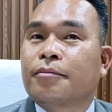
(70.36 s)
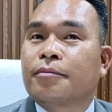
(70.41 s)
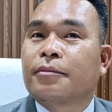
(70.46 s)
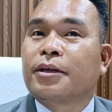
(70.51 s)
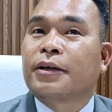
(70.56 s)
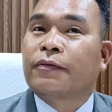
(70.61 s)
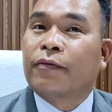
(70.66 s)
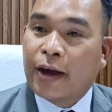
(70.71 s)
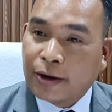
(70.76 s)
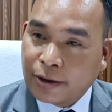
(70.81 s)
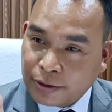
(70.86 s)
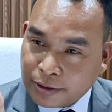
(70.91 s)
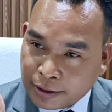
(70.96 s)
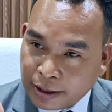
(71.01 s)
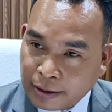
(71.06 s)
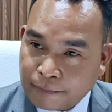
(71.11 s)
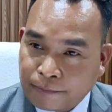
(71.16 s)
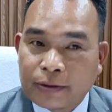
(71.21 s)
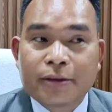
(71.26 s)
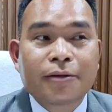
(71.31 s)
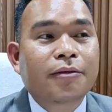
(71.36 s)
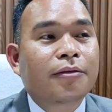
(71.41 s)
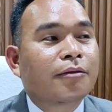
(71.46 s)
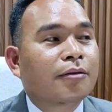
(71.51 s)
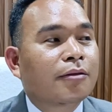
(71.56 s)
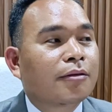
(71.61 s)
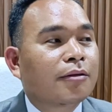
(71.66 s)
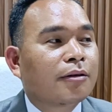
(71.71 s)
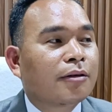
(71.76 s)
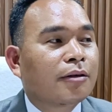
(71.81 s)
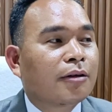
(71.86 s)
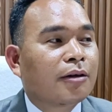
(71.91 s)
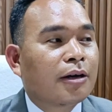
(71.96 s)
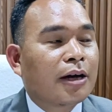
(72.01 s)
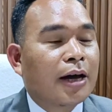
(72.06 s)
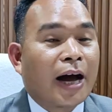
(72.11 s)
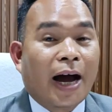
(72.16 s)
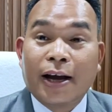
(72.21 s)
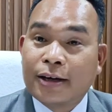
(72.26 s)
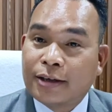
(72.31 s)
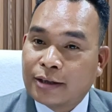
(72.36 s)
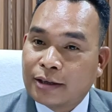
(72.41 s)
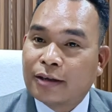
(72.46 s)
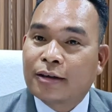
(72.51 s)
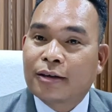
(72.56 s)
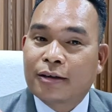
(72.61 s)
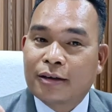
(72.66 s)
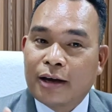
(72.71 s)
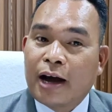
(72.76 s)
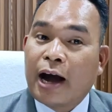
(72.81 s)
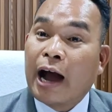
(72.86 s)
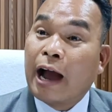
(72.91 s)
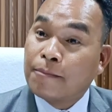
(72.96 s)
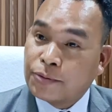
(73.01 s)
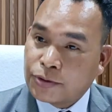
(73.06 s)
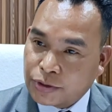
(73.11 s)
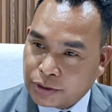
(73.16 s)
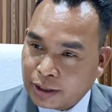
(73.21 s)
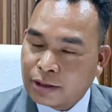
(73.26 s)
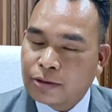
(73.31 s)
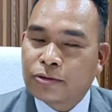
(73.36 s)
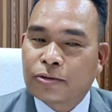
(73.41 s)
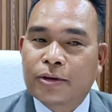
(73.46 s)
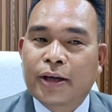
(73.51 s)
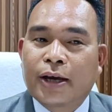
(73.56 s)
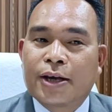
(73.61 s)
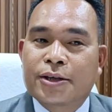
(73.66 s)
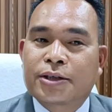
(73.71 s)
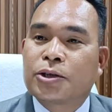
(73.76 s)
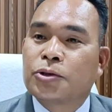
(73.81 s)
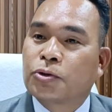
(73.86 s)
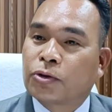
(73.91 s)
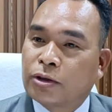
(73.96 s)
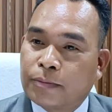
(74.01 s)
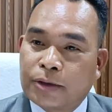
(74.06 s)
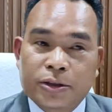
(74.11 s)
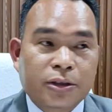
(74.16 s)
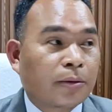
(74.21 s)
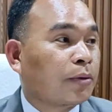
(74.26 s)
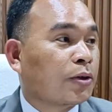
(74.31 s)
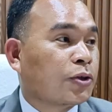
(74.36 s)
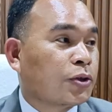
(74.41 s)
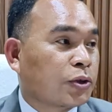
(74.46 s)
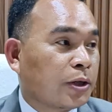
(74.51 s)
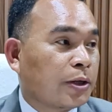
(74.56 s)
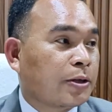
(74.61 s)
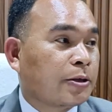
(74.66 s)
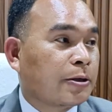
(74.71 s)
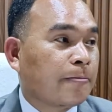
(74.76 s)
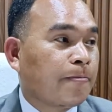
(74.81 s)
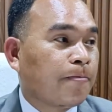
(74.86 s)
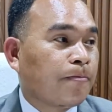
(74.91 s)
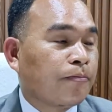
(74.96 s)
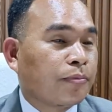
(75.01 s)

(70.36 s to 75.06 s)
I think I'm saying today as educated minister of the state,